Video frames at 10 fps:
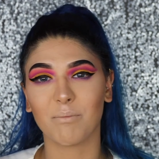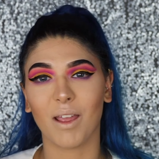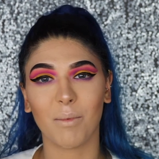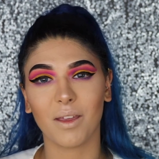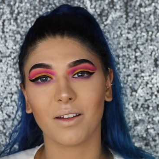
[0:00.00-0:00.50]

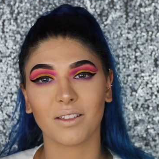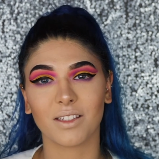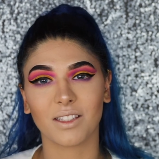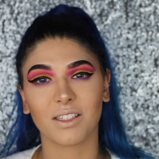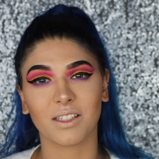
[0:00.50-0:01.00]
maybe a
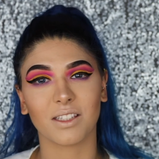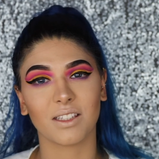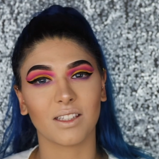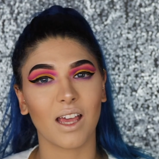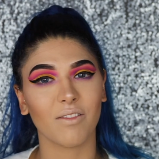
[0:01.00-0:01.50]

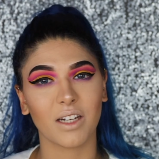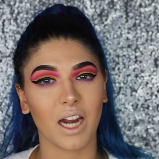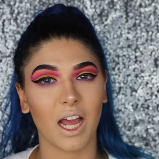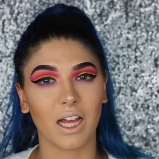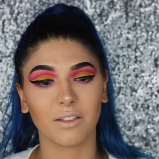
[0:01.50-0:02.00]

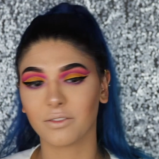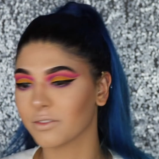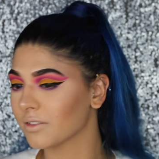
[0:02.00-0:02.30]
7.5.